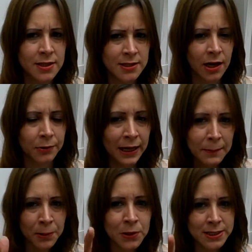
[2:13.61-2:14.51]
So
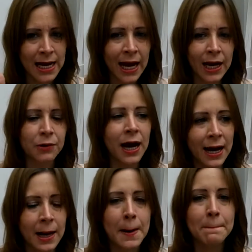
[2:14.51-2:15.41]
hit pause now
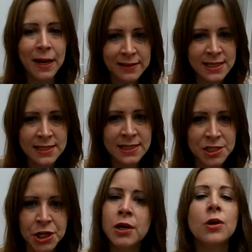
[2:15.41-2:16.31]
and make that
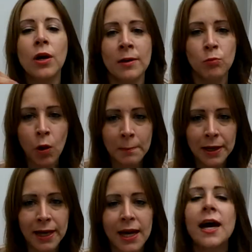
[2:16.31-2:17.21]
decision in 1
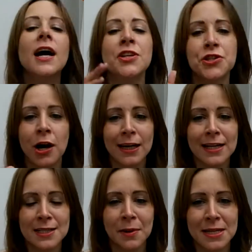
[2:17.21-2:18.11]
minute and try and
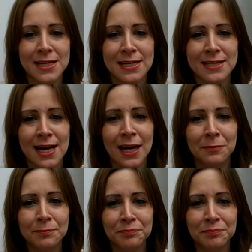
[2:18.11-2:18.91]
get some ideas down.